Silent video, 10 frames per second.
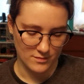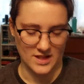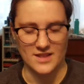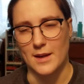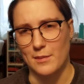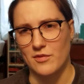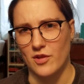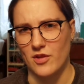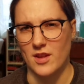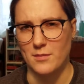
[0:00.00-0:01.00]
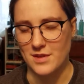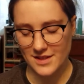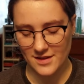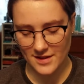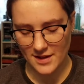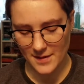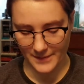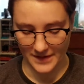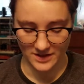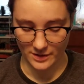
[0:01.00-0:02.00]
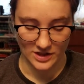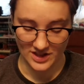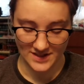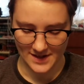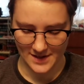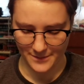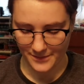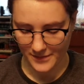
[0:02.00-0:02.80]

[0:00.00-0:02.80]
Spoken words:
except for the beads, and so I just did it.